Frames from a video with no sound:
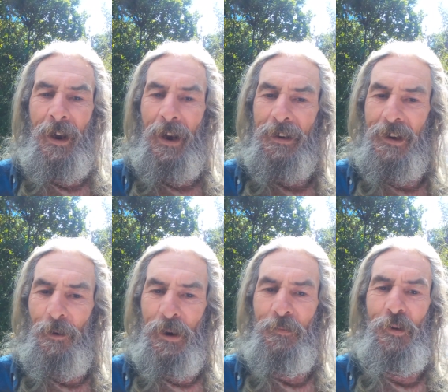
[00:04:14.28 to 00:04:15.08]
And
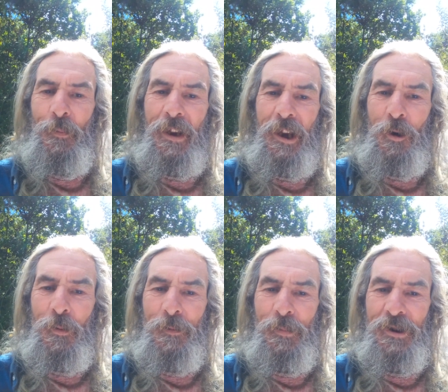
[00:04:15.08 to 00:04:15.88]
coming from the
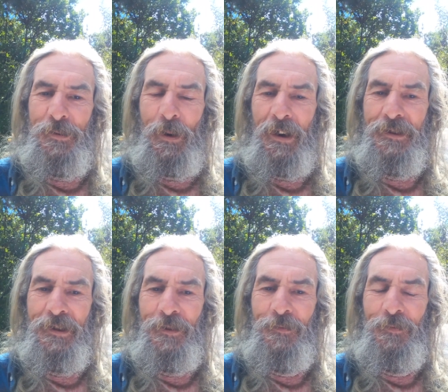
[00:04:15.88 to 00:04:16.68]
human
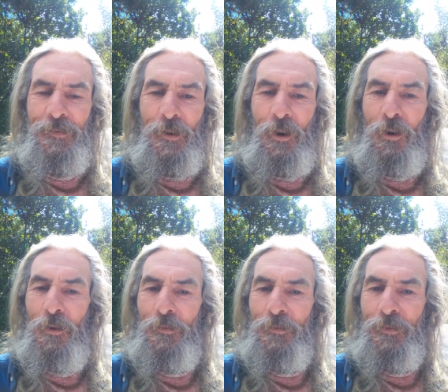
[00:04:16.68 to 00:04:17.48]
perspective
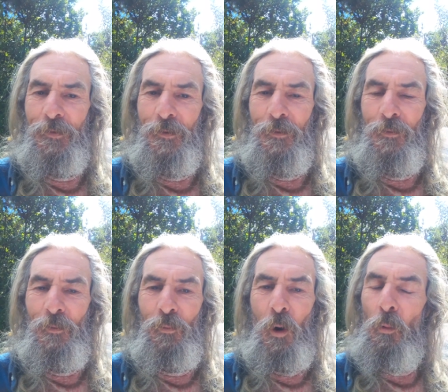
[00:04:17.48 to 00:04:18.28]
of
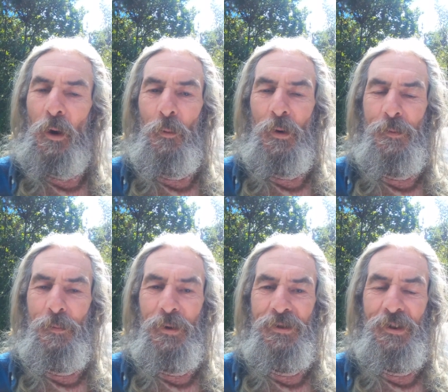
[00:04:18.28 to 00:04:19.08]
what we would
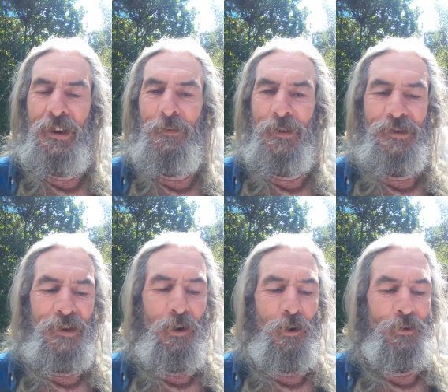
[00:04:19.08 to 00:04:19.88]
perceive as
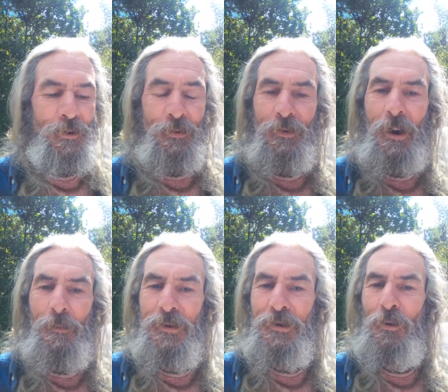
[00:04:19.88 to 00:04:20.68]
God,
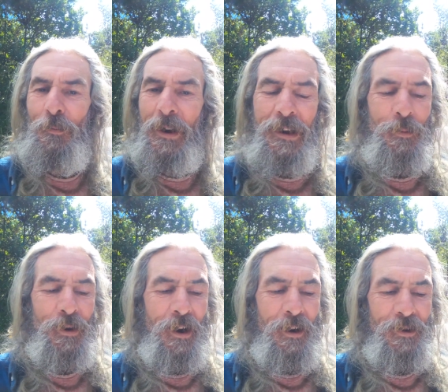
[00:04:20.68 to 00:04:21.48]
I'm sure many
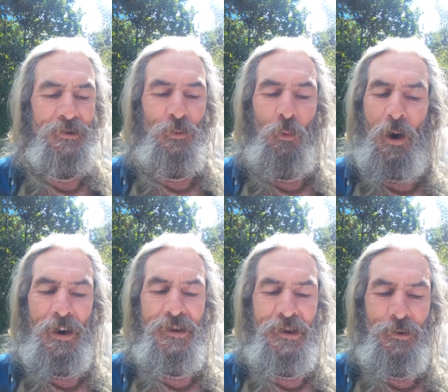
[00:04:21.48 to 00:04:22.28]
would ask,
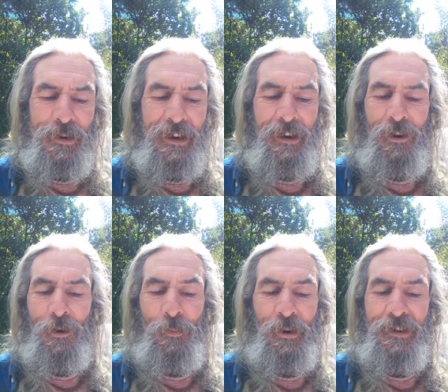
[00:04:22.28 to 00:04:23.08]
why do you kill,
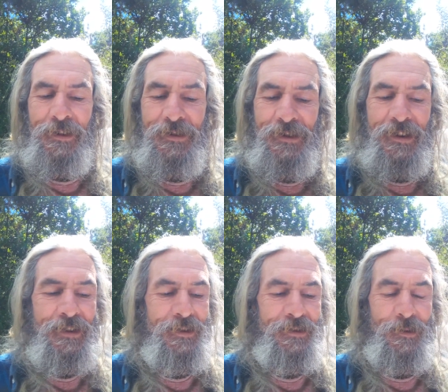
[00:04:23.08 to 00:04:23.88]
bring
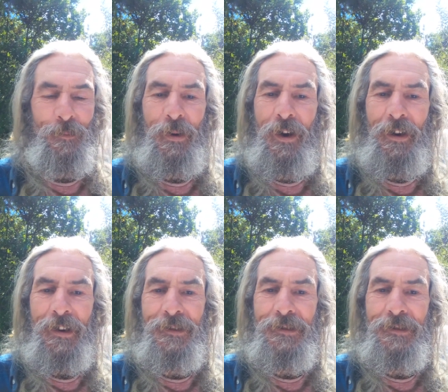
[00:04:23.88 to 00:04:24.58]
diseases and plight?